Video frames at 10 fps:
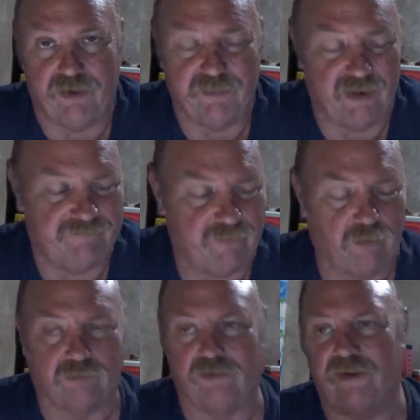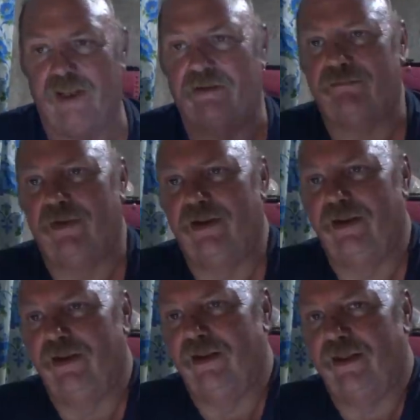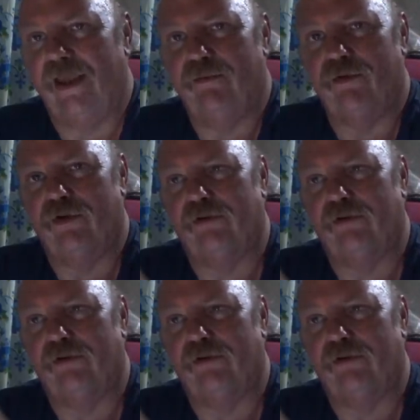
them in a folder. They were